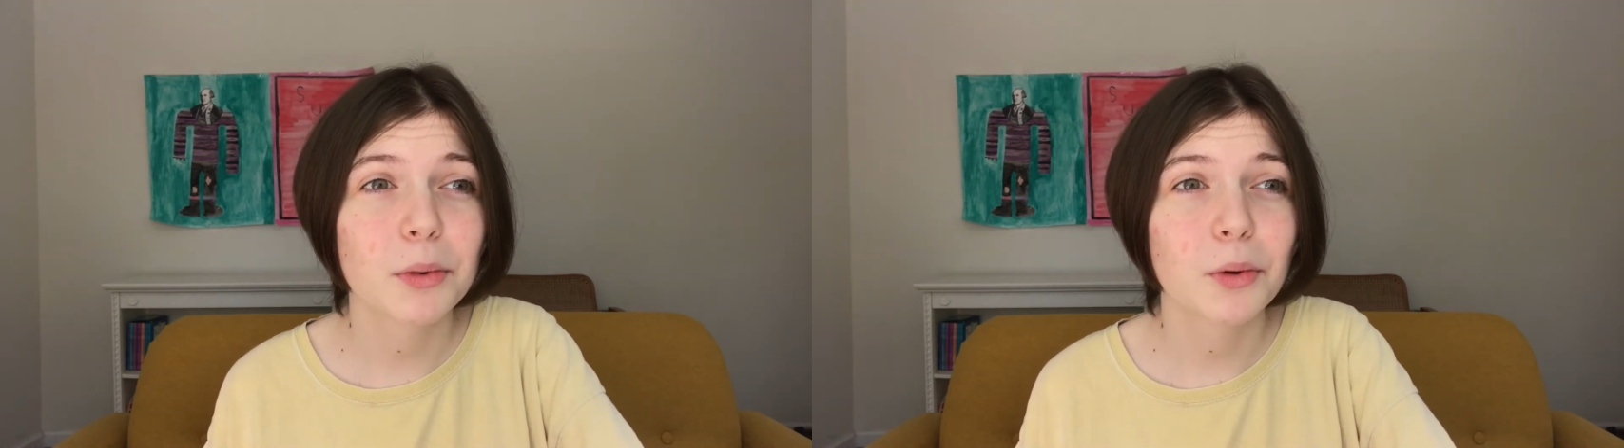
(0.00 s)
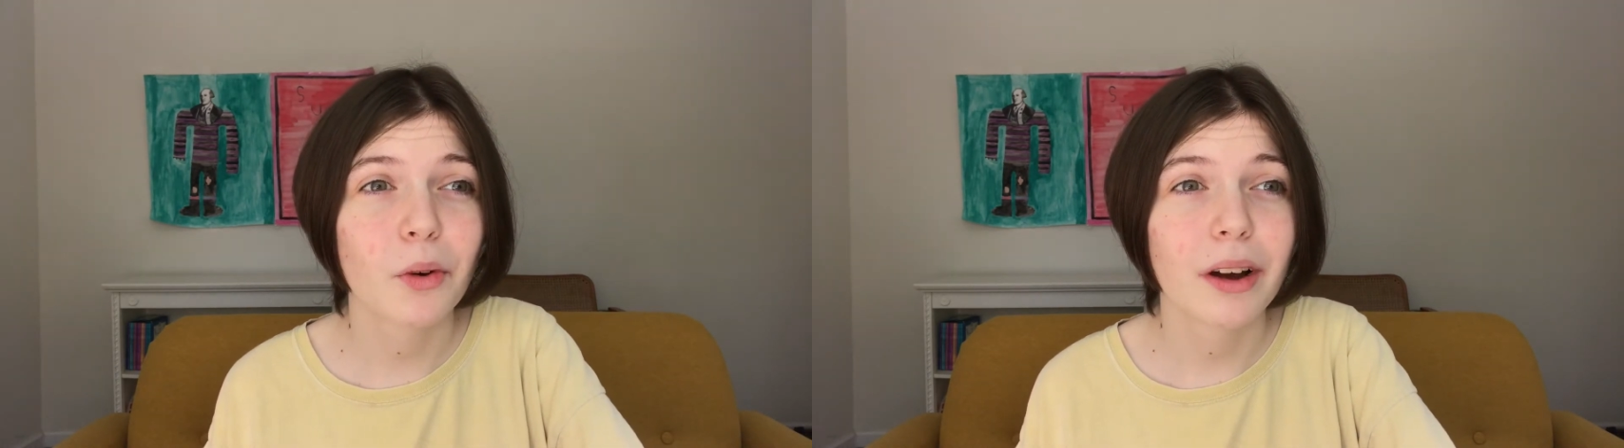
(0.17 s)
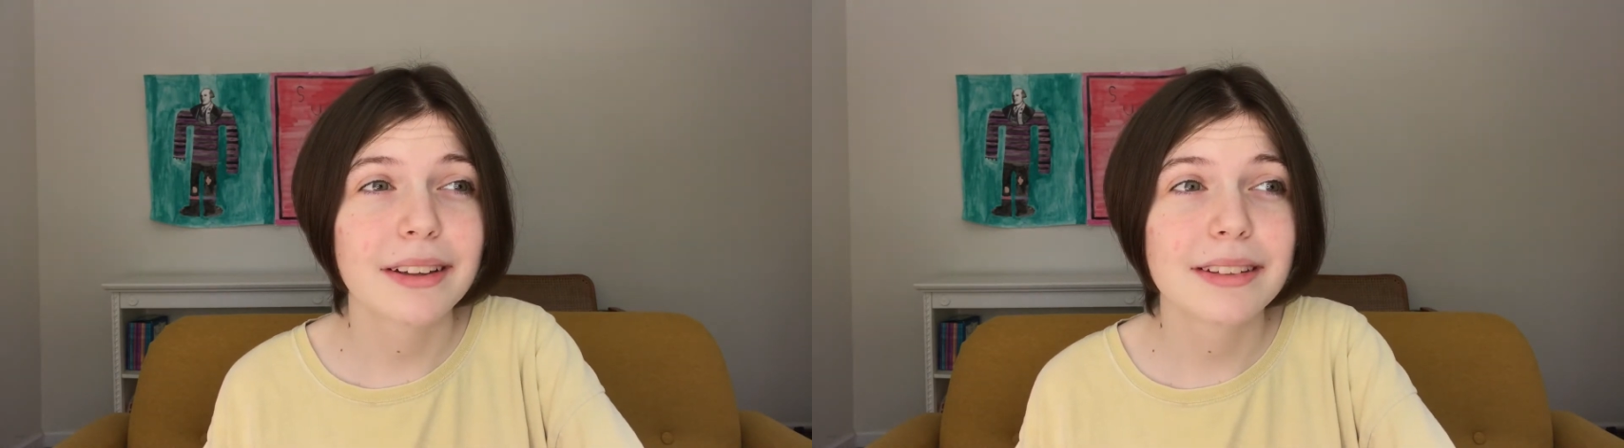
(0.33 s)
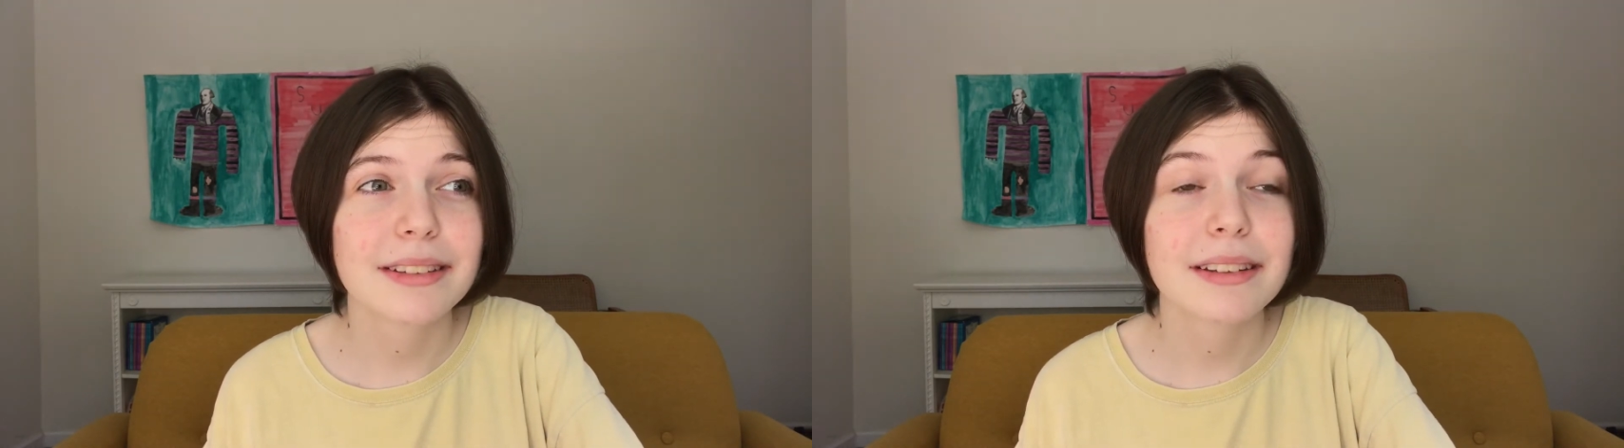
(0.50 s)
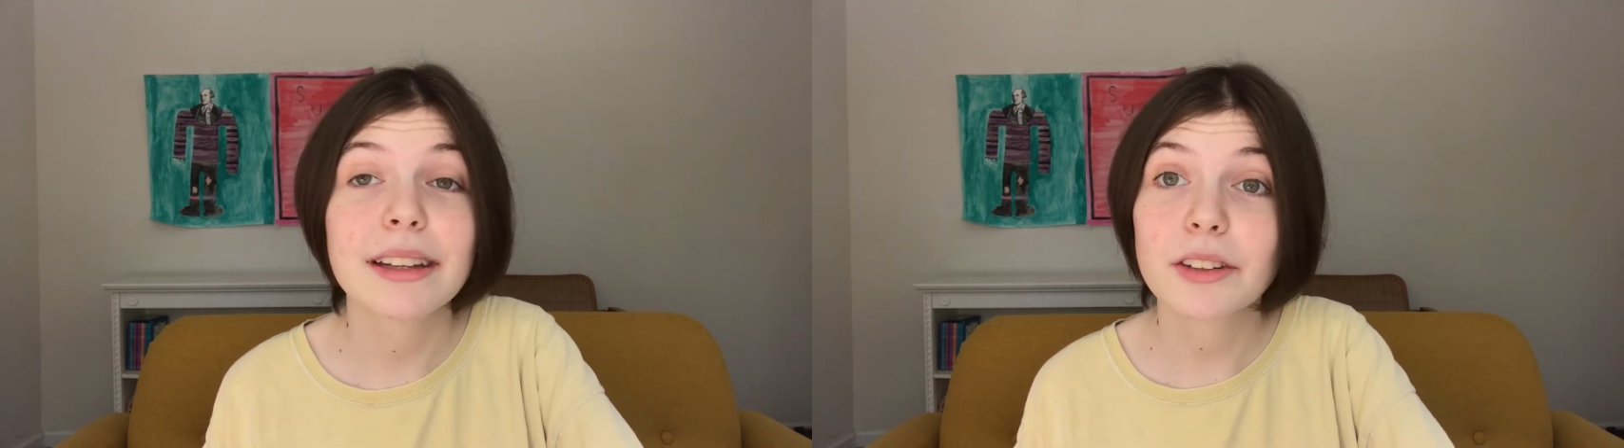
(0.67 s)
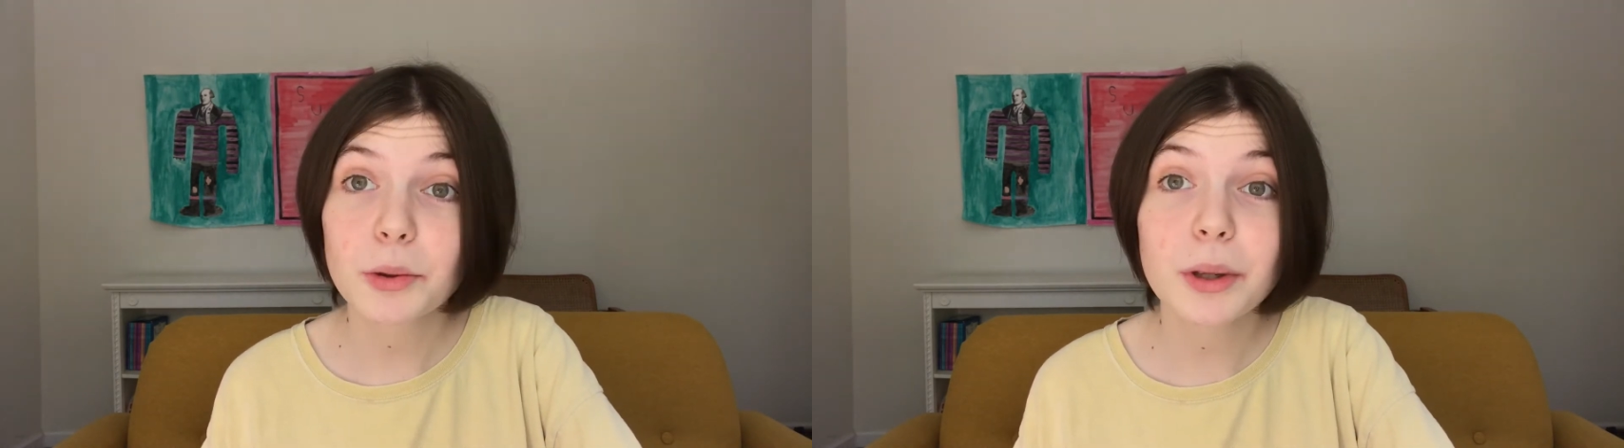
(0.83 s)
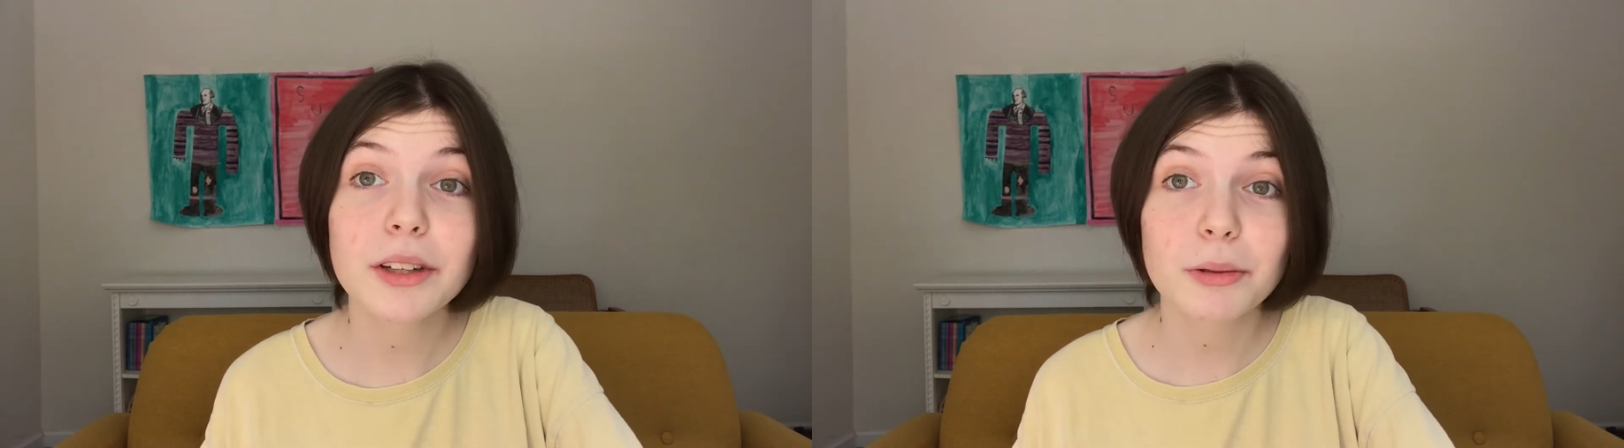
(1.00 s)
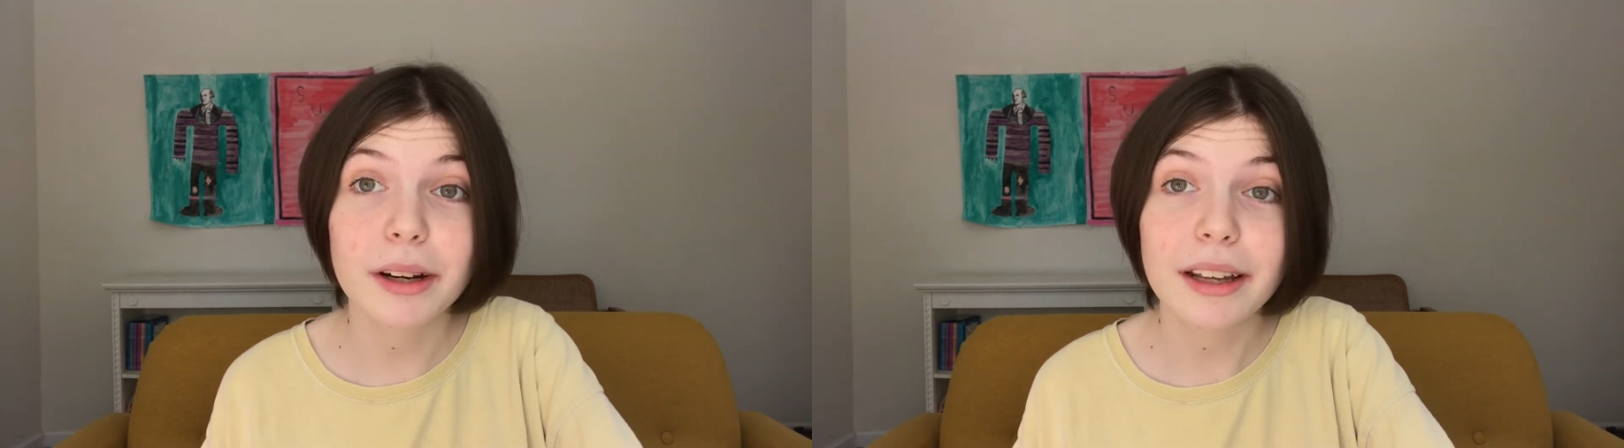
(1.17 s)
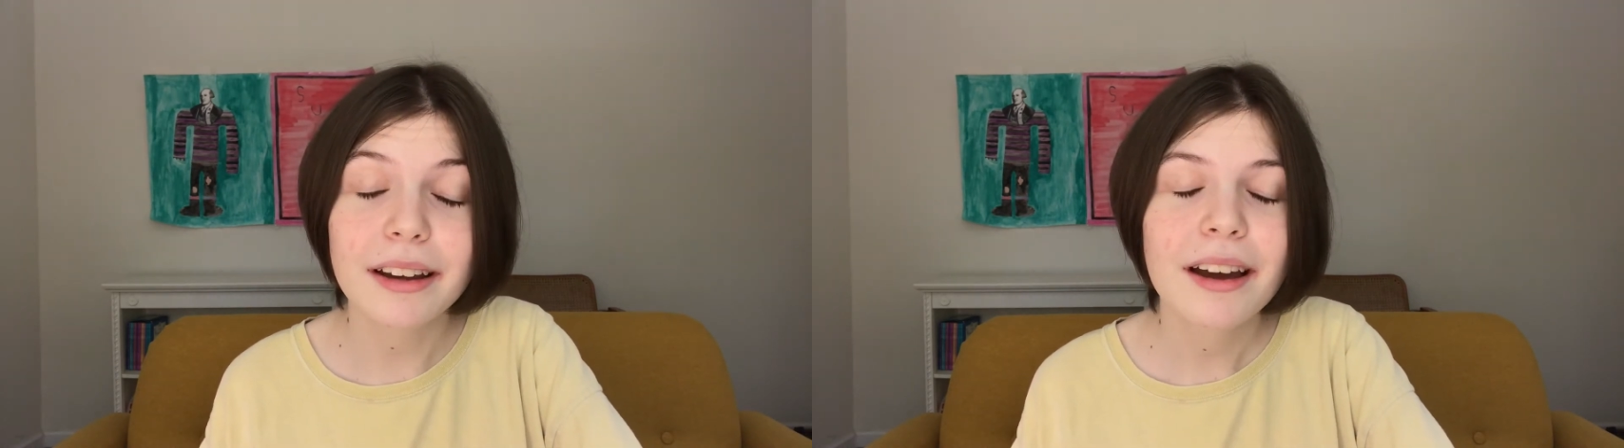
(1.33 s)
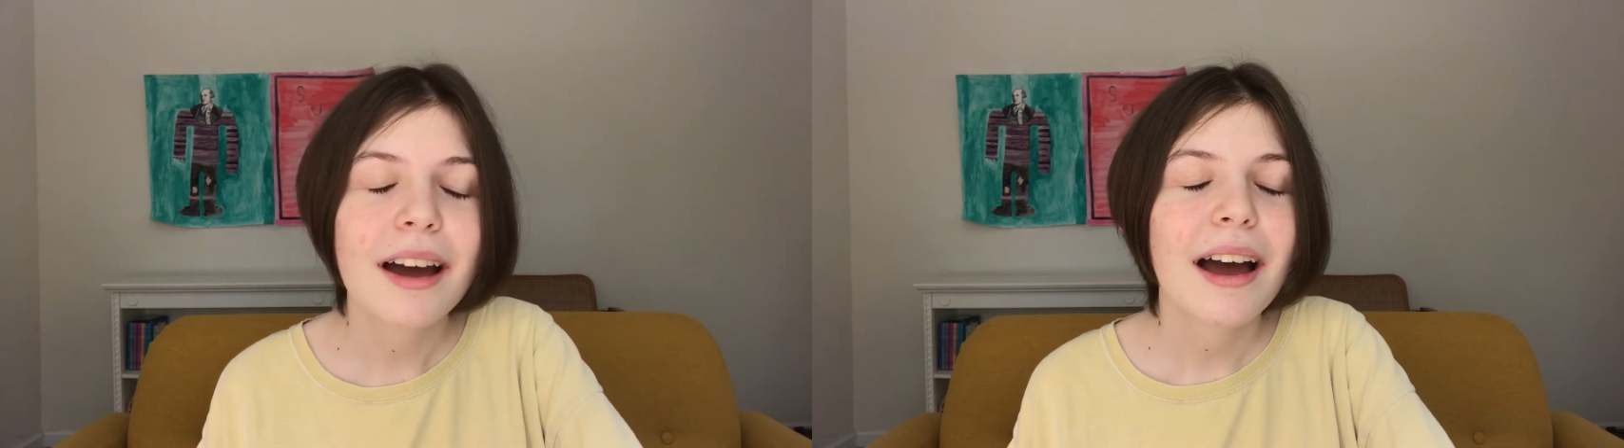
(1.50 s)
was in 2020.